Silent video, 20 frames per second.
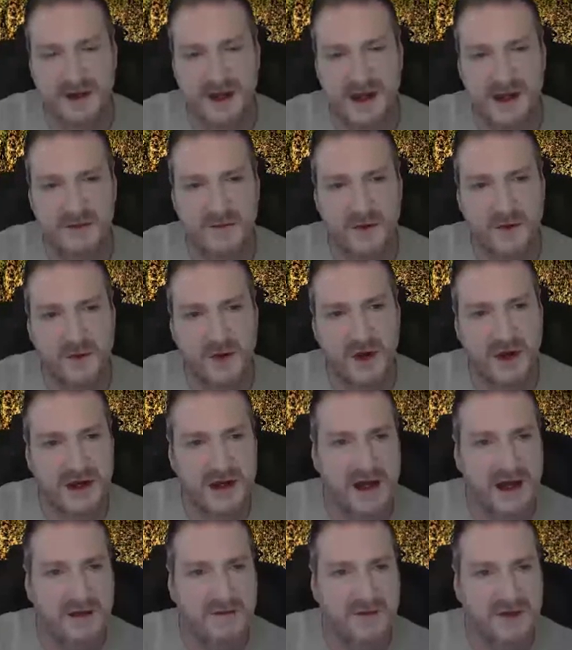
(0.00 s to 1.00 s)
the plugin will
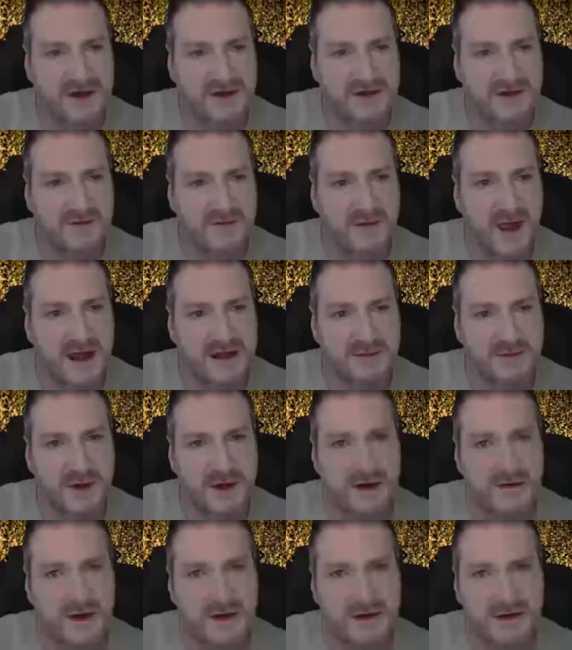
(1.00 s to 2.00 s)
work in any version of Max
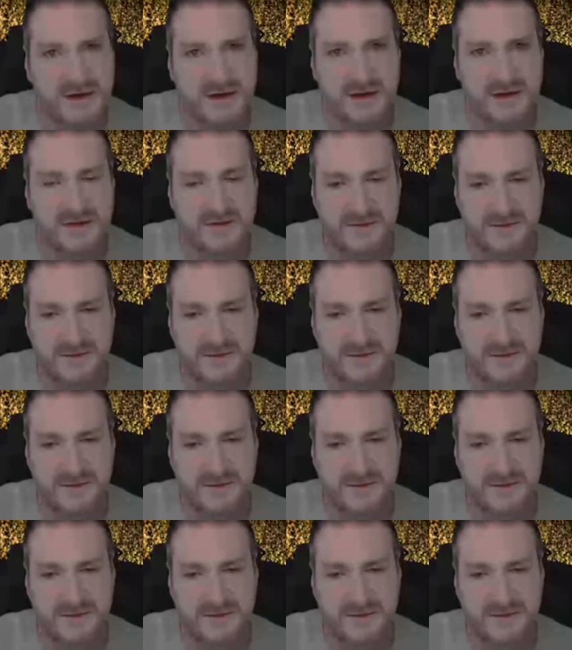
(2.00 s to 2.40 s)
pretty much.